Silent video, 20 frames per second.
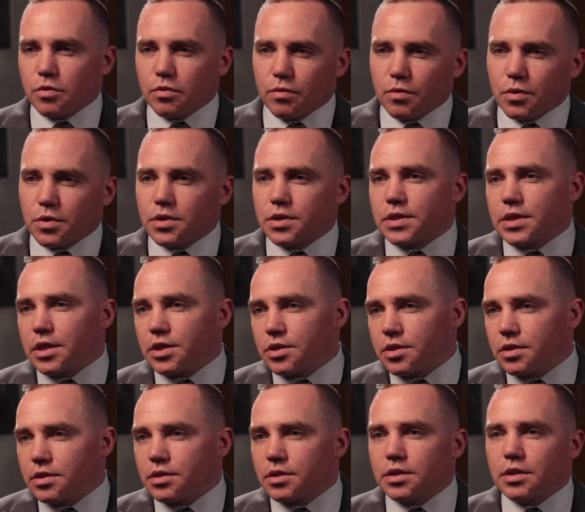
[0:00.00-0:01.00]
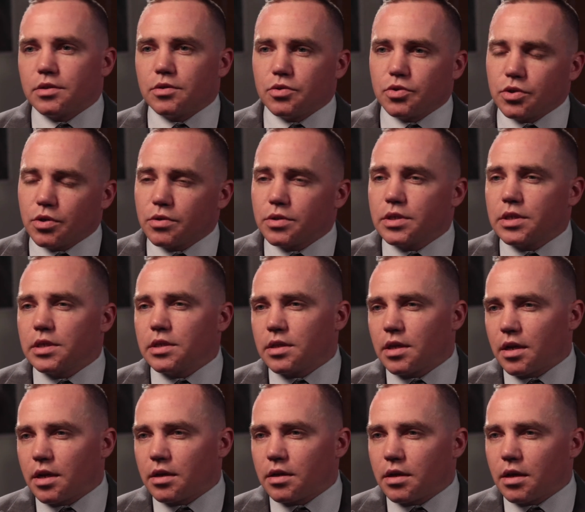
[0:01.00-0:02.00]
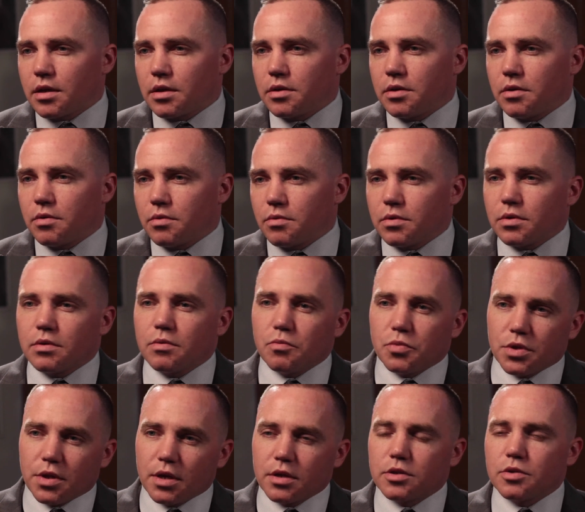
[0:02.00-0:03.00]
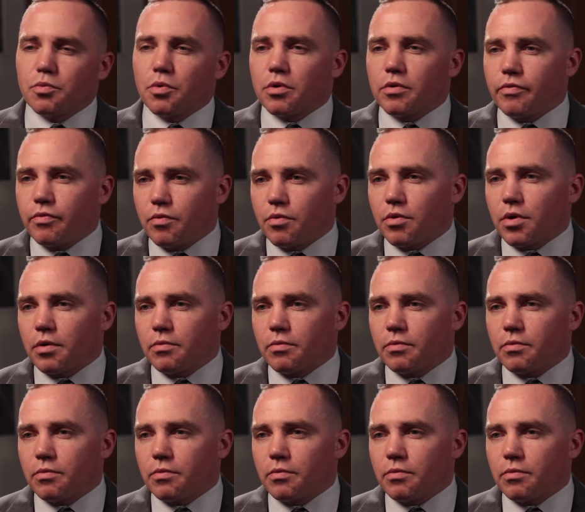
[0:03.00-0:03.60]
of organizations in New Jersey that I would like to work for,